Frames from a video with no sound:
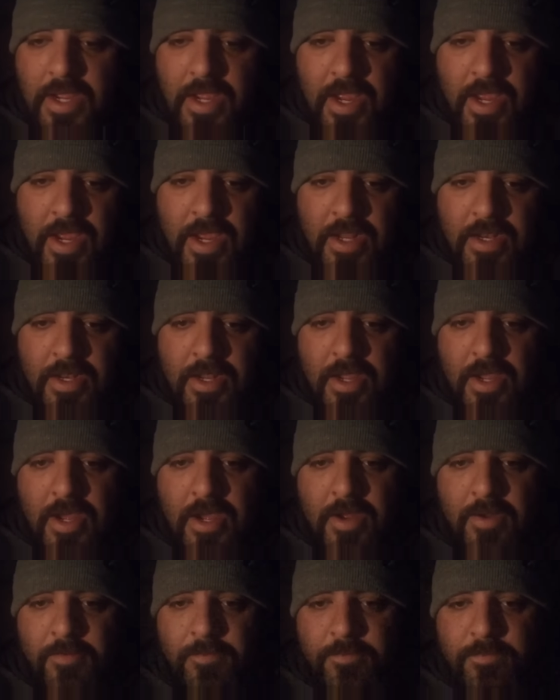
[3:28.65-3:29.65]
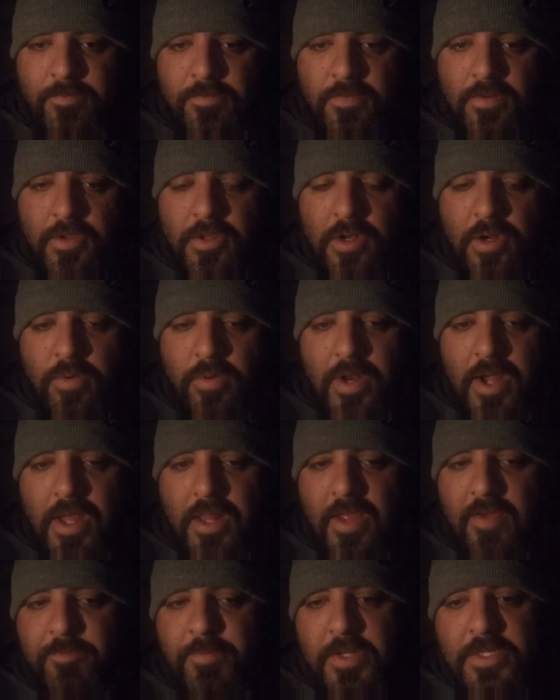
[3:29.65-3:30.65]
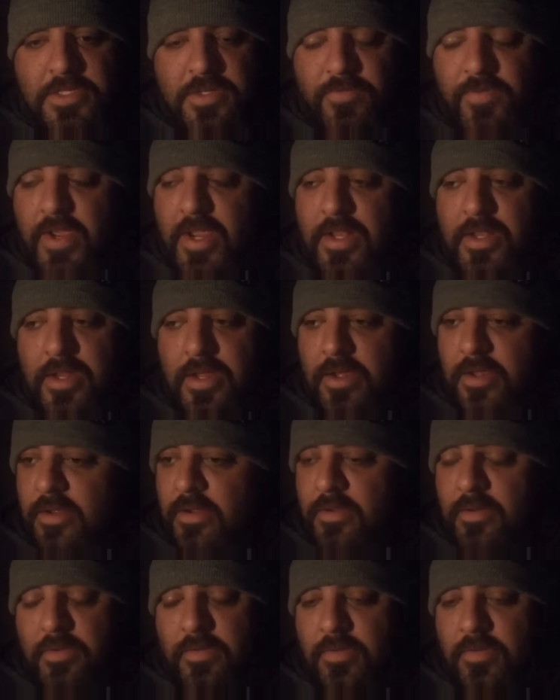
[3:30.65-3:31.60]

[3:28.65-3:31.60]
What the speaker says: And, you know, when I left Pennsylvania,